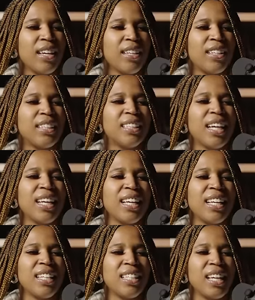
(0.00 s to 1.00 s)
The second
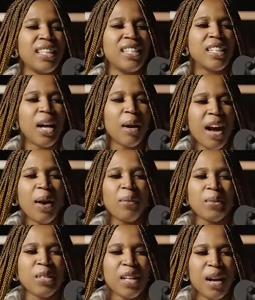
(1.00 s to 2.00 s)
he said stop, I
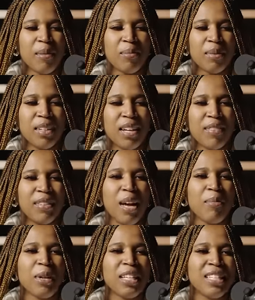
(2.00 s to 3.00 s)
will stop. If
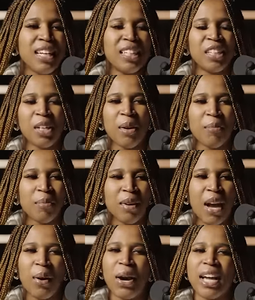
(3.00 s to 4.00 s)
that man said jump,
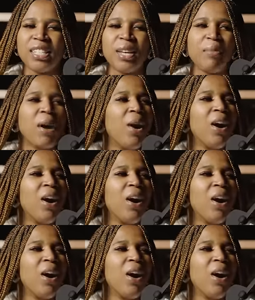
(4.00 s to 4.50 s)
I'll ask him how